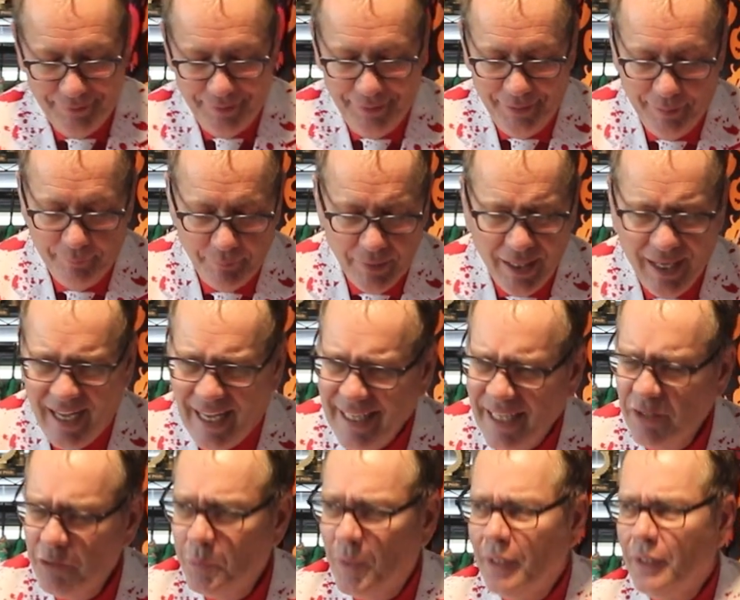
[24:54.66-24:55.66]
Um, I
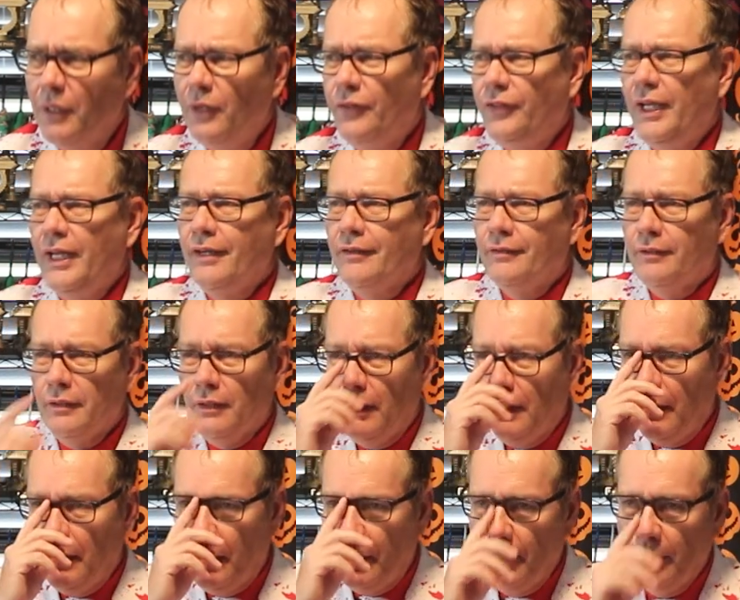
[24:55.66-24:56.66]
guess one of the things
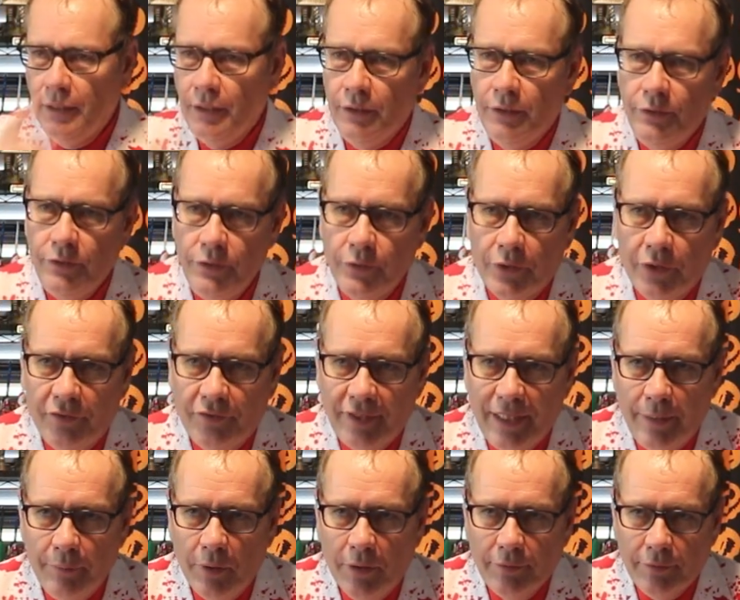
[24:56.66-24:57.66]
uh, you could
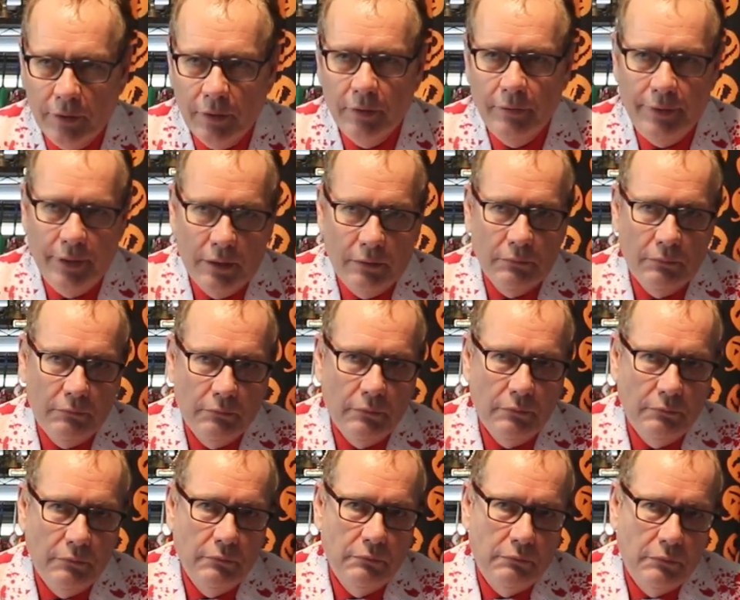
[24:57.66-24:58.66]
say was, you know,
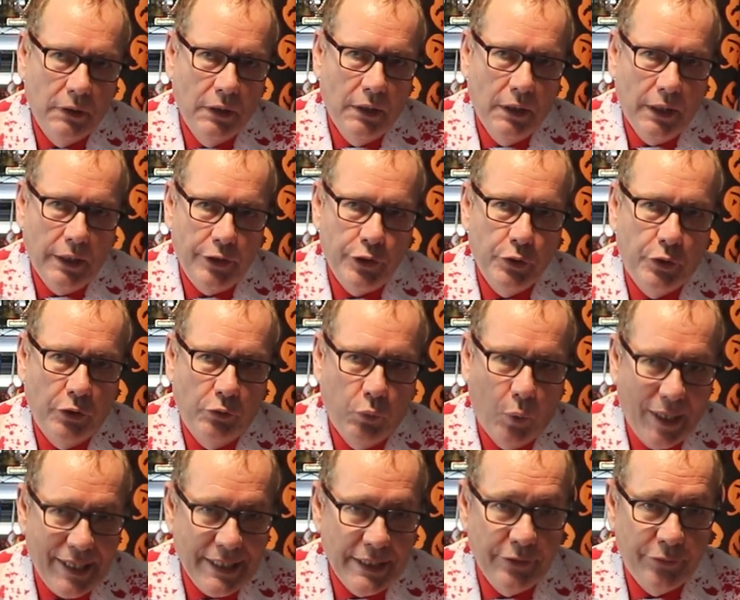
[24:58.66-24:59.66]
you could
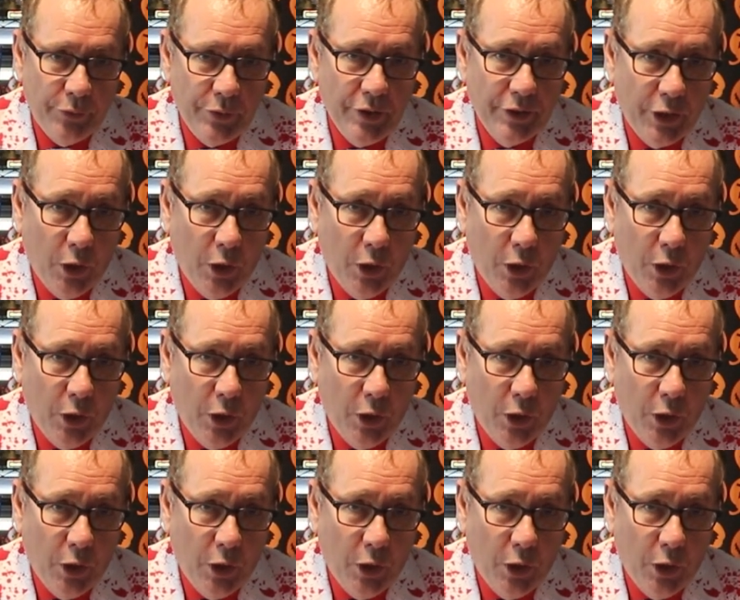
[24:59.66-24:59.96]
wait until you